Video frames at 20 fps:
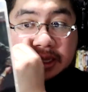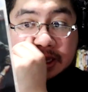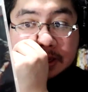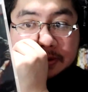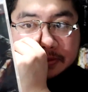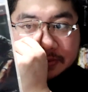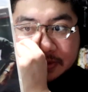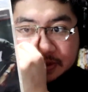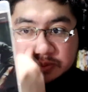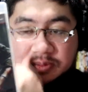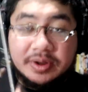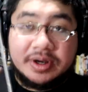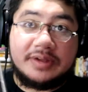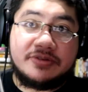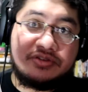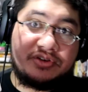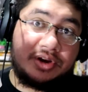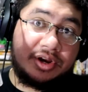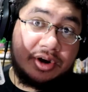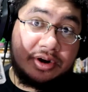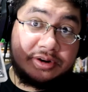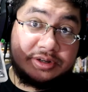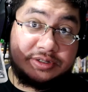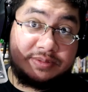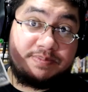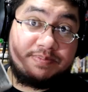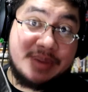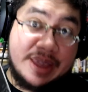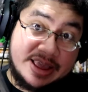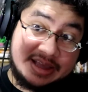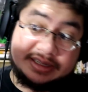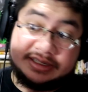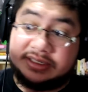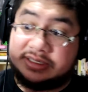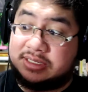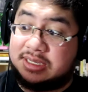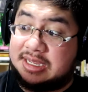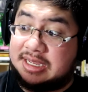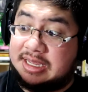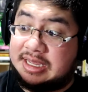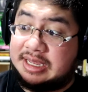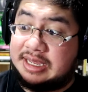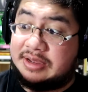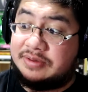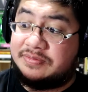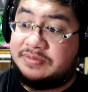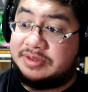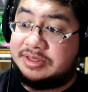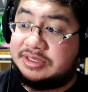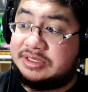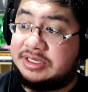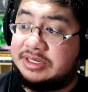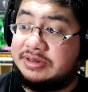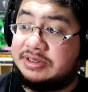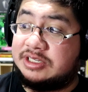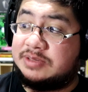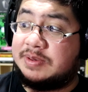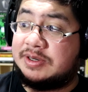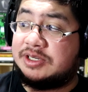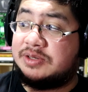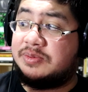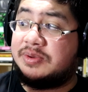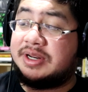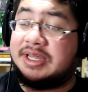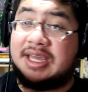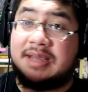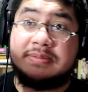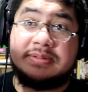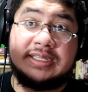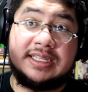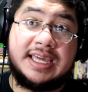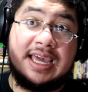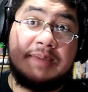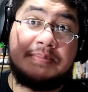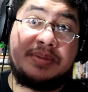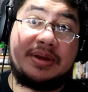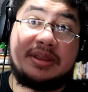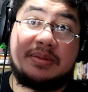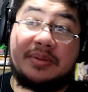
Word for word: it was one of Treyarch's best uh, for the series, especially when it came to the campaign.